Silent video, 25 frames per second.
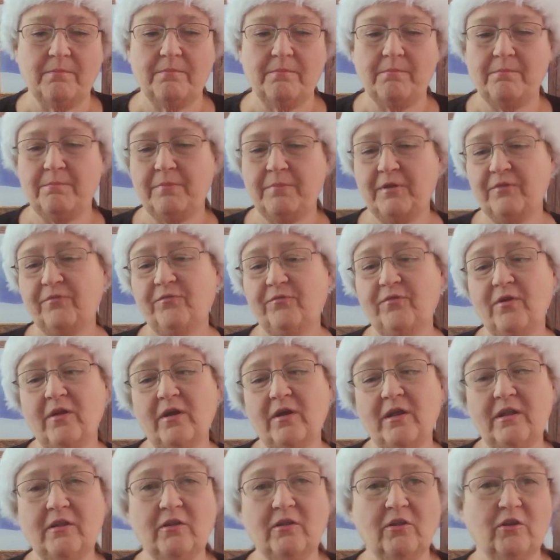Be
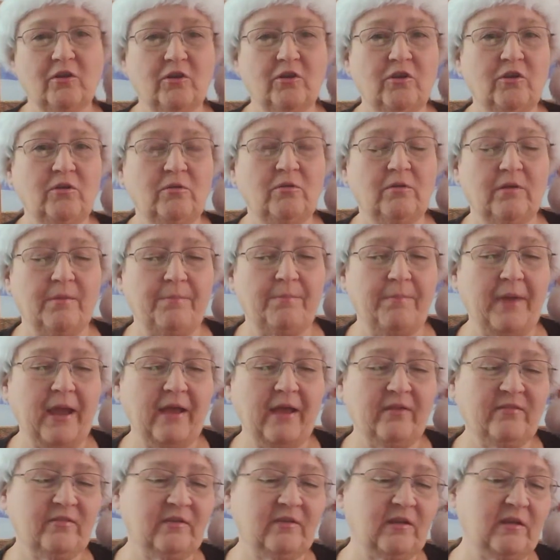fun, look cute in a
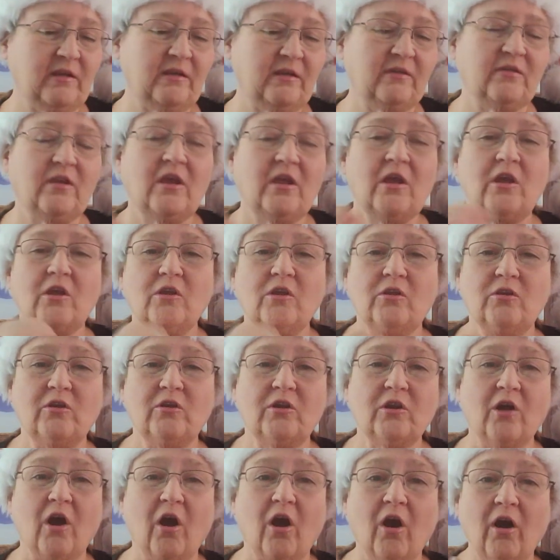basket. You
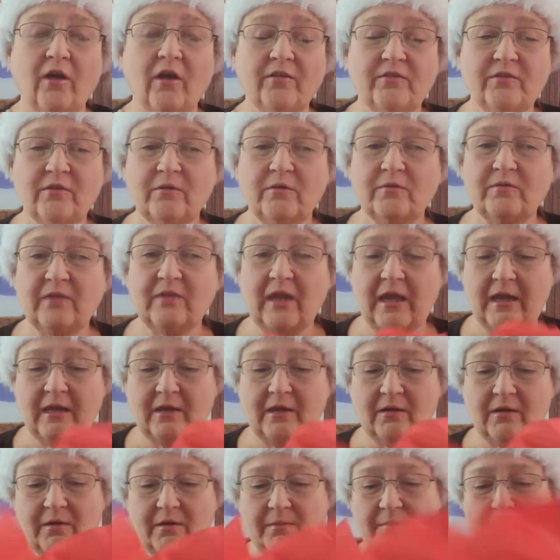could also
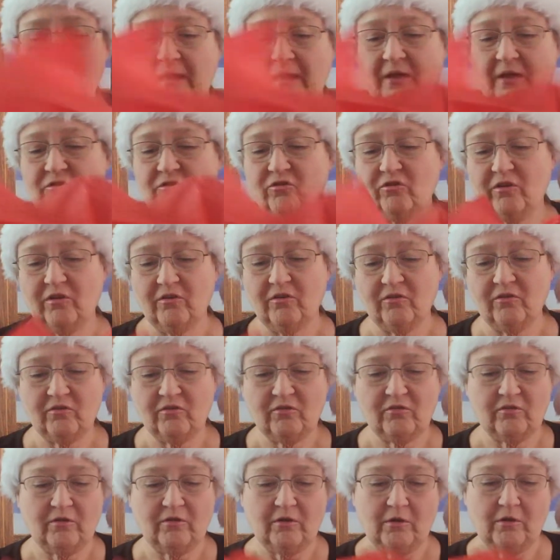take them and
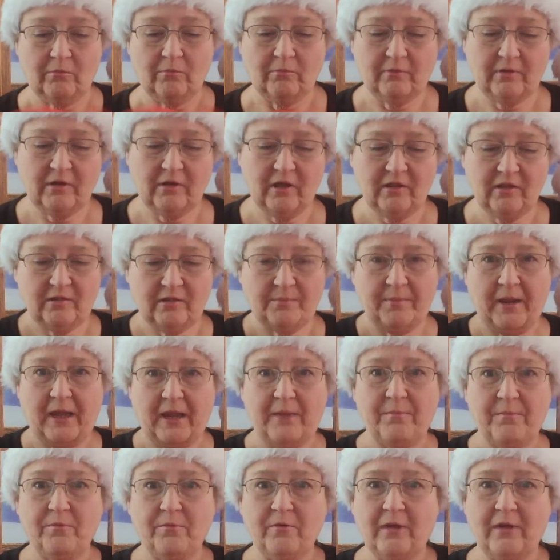just, cut the
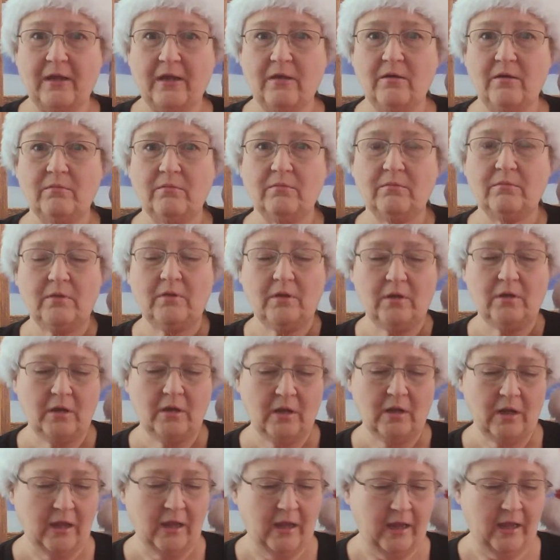paper down
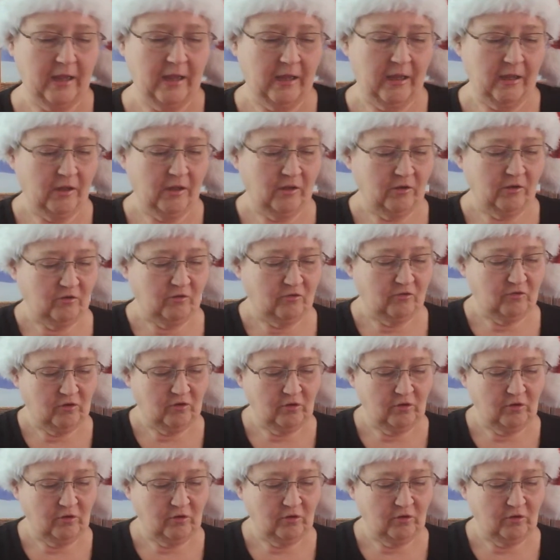and